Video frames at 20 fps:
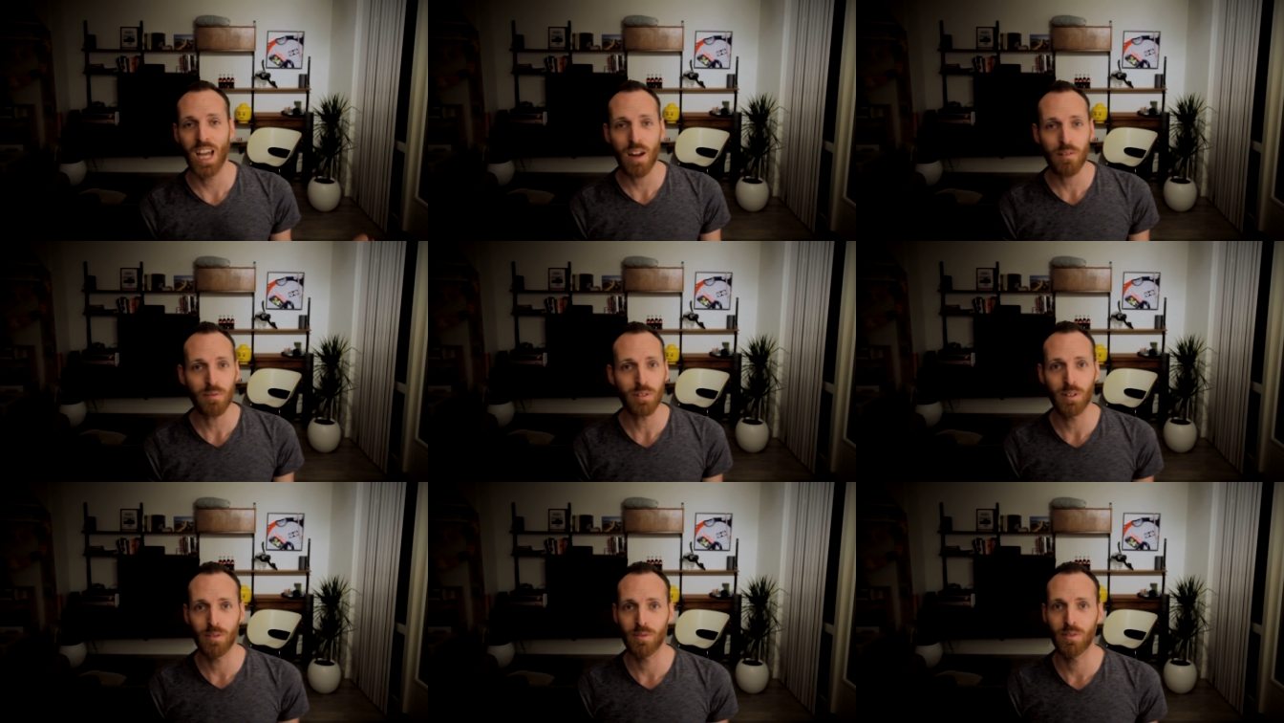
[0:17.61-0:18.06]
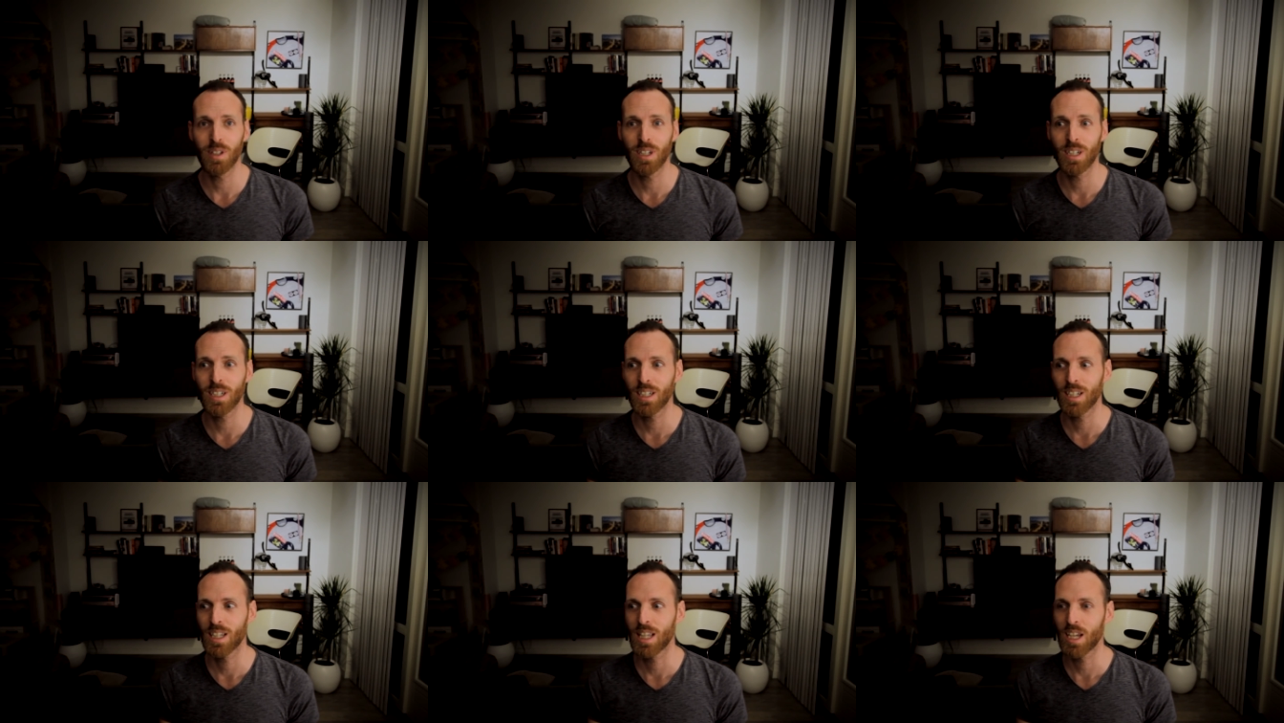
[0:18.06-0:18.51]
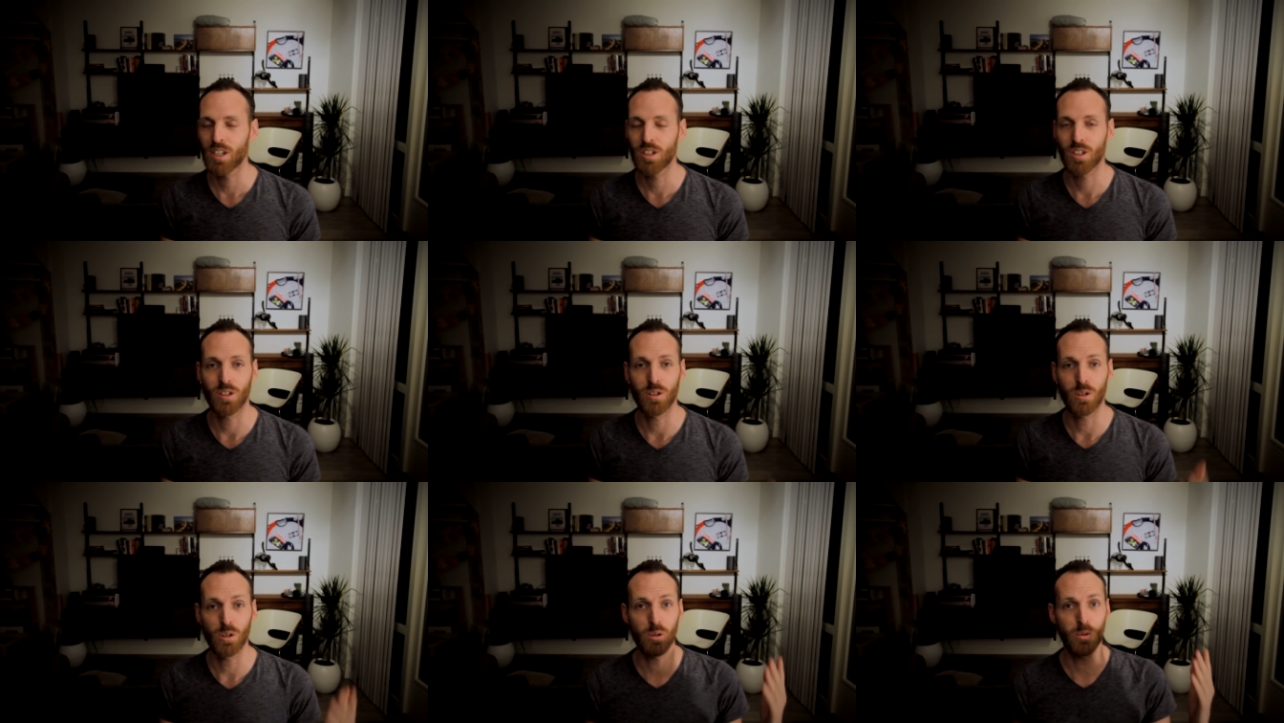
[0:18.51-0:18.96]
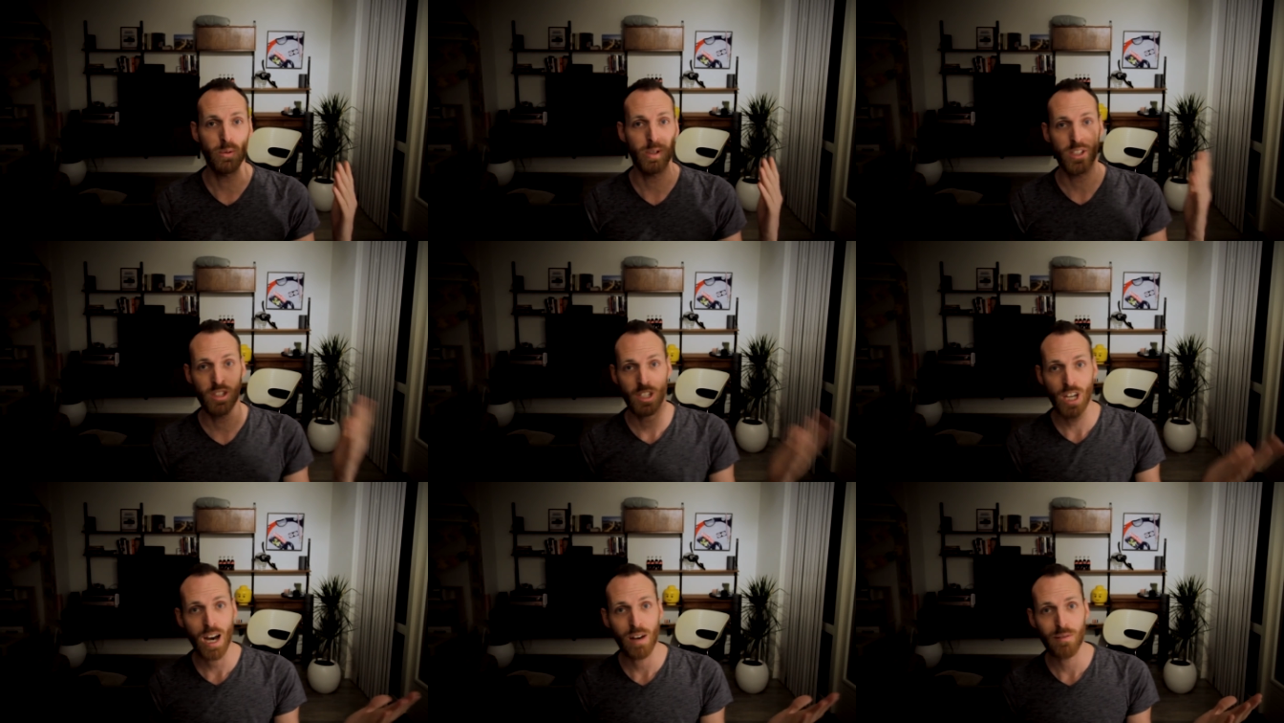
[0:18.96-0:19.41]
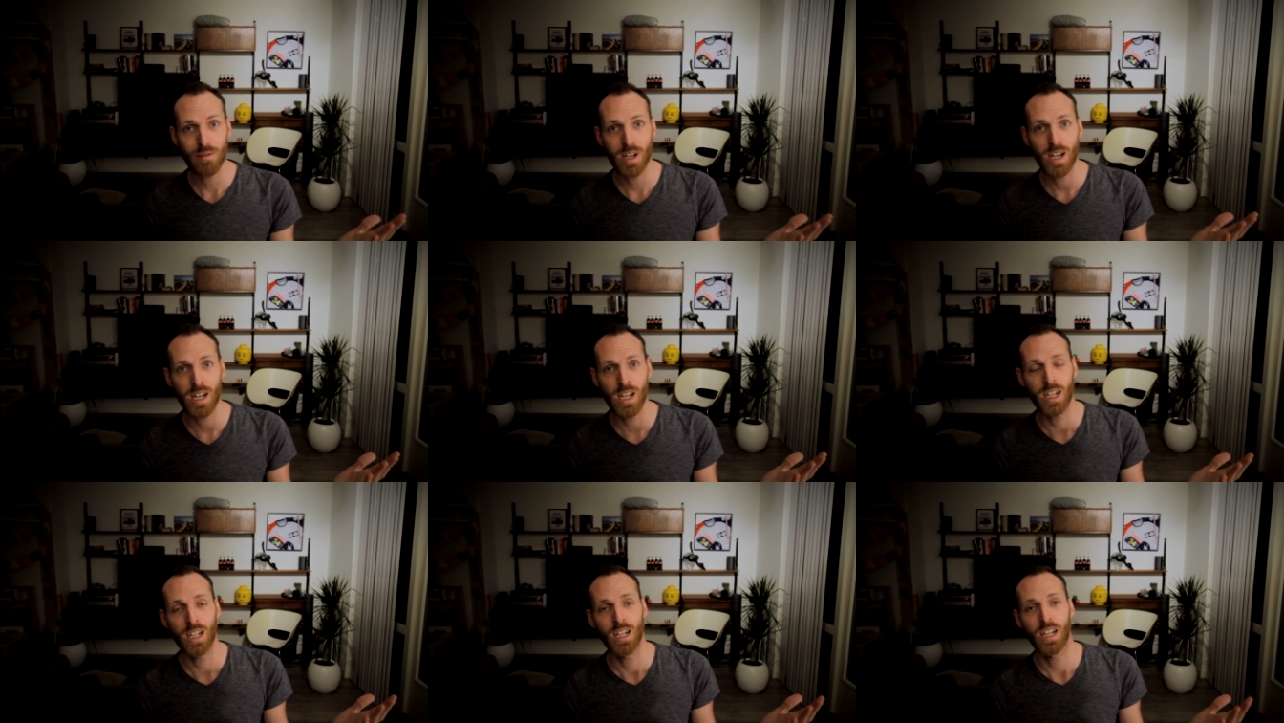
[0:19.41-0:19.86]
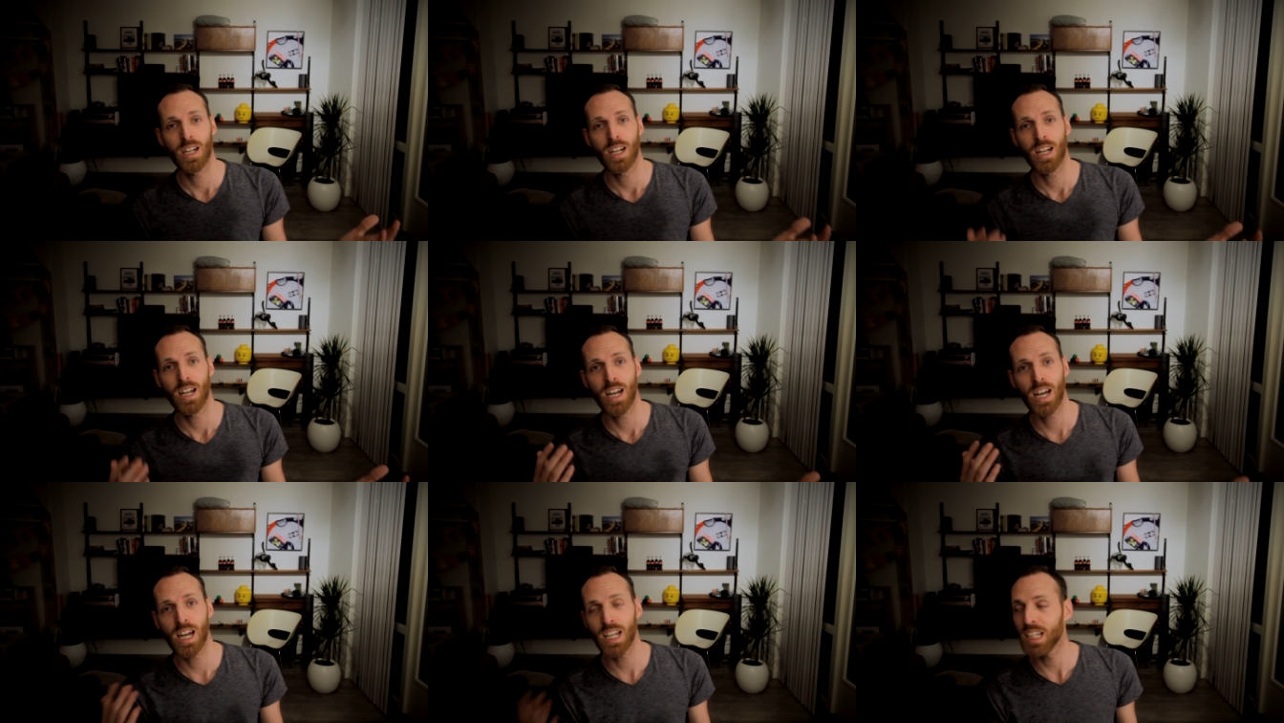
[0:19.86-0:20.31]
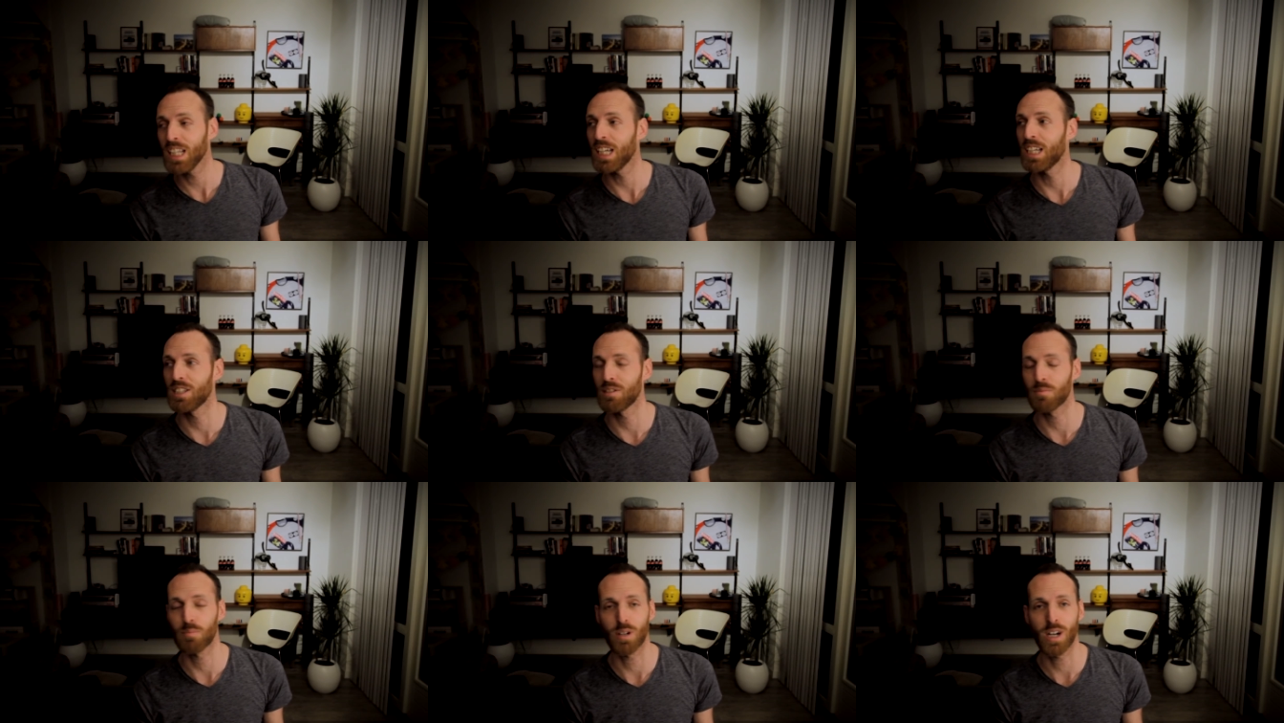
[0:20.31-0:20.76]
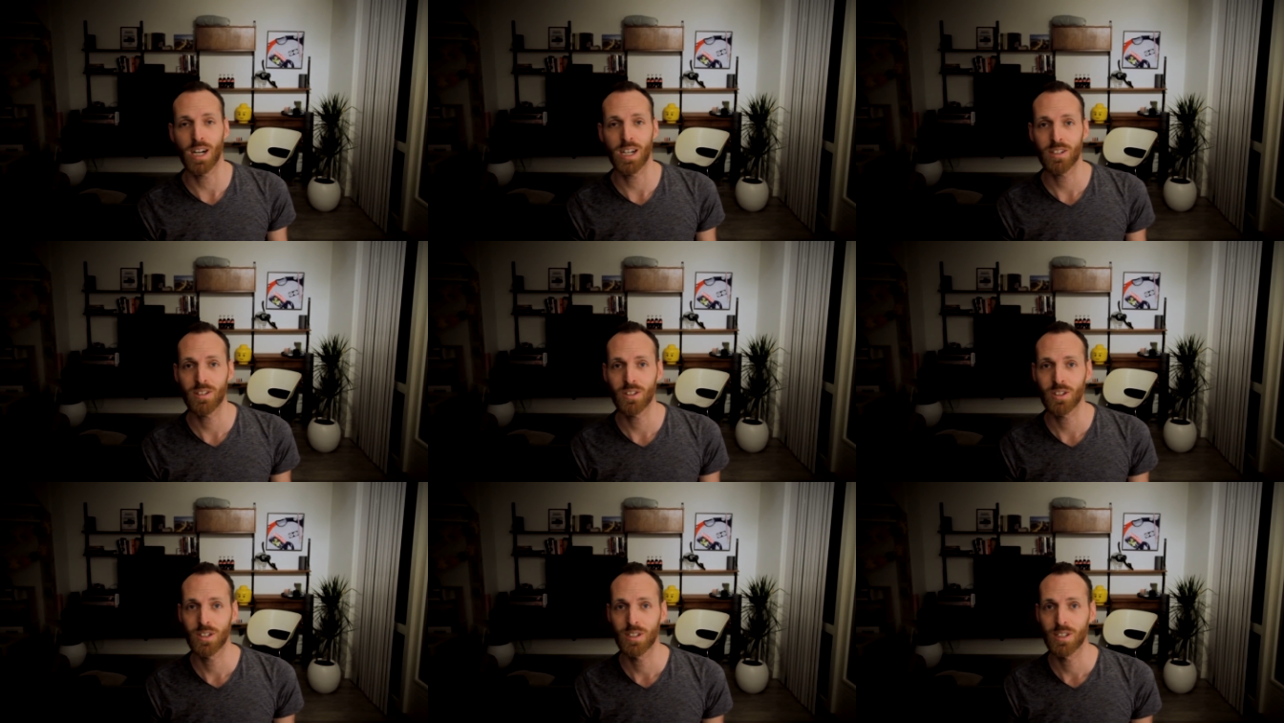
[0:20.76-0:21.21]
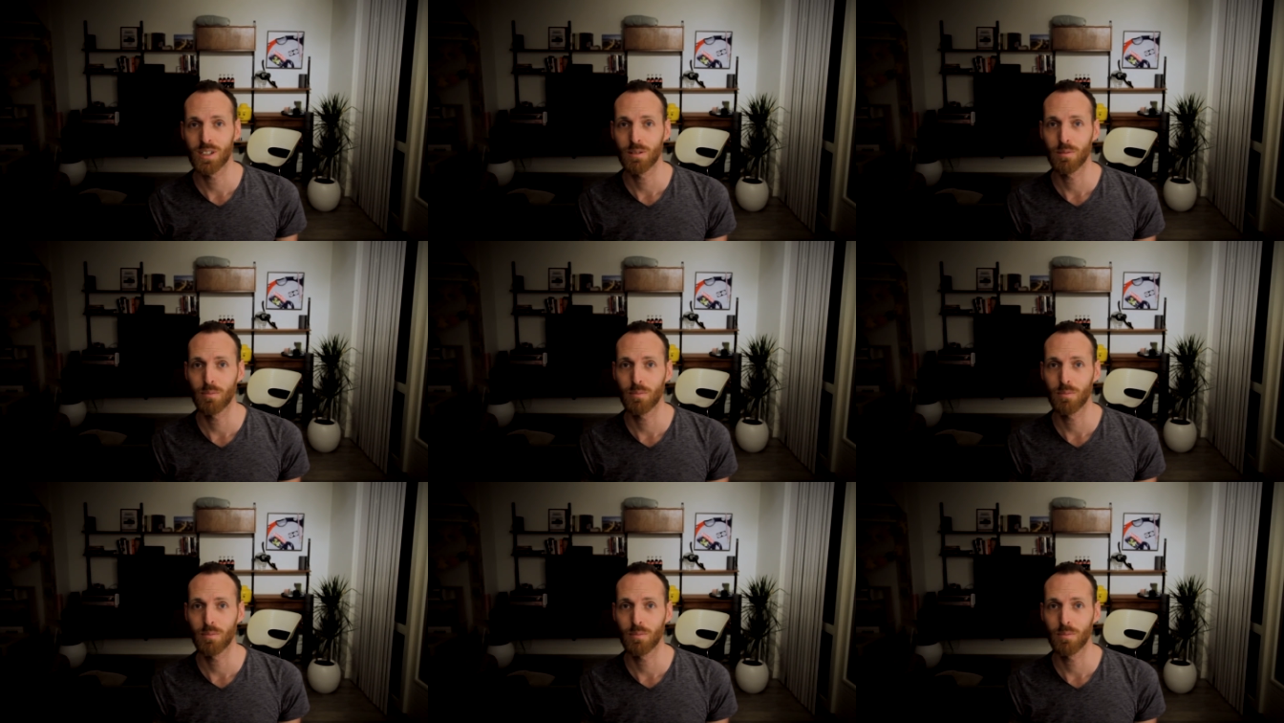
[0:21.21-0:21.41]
everything that has to do with Java and the enterprise.